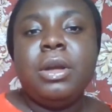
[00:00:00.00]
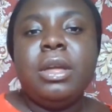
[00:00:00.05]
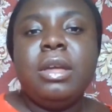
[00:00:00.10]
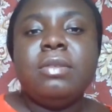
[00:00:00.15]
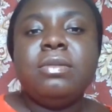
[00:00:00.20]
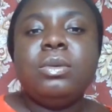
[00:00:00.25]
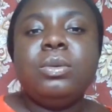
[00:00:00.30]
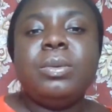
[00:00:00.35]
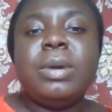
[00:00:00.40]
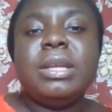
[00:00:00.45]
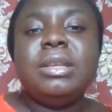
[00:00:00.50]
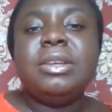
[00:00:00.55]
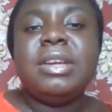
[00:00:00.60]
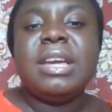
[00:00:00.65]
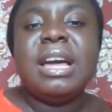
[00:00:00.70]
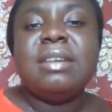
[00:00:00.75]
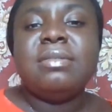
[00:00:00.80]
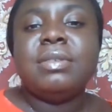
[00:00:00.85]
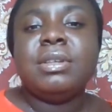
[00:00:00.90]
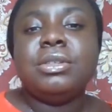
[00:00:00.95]
Even when you
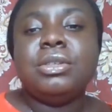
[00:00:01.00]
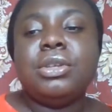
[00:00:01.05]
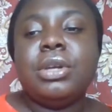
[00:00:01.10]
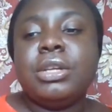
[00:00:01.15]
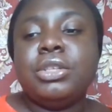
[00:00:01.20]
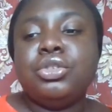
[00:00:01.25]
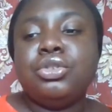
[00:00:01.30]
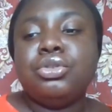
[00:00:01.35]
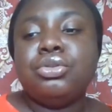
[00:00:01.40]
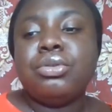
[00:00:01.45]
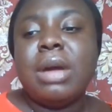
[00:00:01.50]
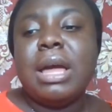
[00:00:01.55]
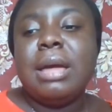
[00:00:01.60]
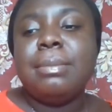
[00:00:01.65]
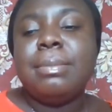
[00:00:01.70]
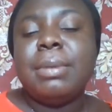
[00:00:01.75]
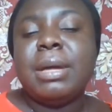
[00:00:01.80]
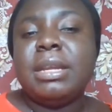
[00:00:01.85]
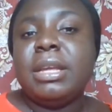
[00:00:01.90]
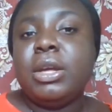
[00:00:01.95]
have a, a
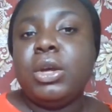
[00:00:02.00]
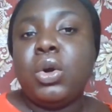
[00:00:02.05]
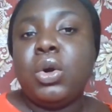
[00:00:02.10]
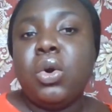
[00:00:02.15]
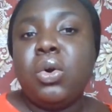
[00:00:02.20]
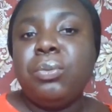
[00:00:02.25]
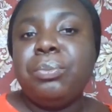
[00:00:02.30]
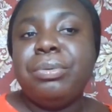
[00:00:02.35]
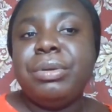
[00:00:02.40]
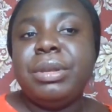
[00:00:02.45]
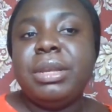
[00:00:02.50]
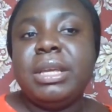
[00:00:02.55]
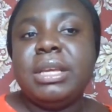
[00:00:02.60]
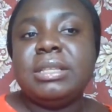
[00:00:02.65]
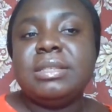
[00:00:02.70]
tribe and a company,